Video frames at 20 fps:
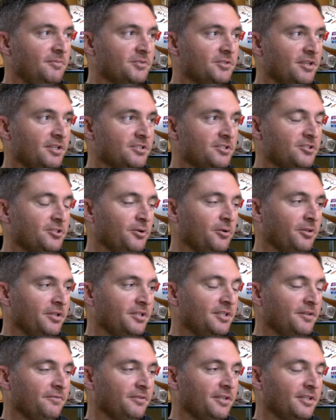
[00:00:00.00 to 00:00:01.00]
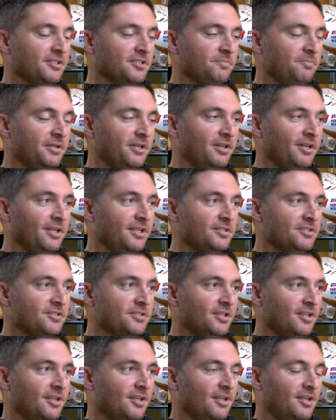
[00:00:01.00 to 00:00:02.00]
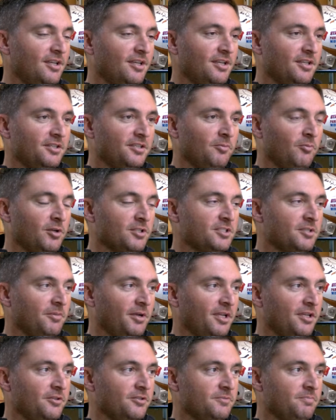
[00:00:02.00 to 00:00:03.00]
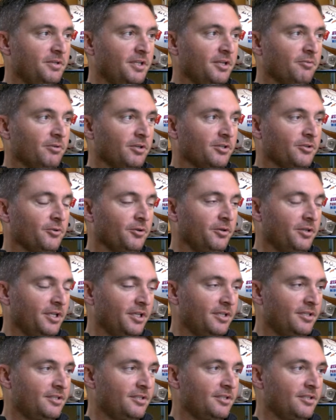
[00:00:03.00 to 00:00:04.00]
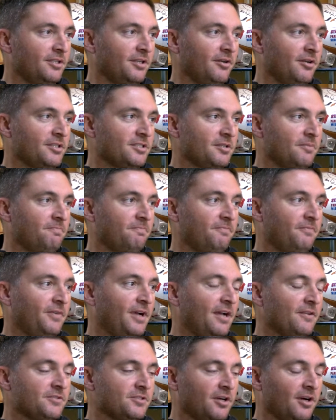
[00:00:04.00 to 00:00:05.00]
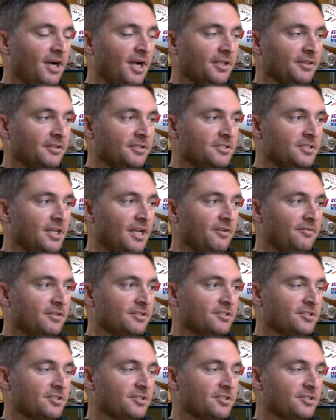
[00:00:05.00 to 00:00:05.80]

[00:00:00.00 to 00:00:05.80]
So that's a totally different experience than what somebody who's being recruited, as a 5-star athlete's having.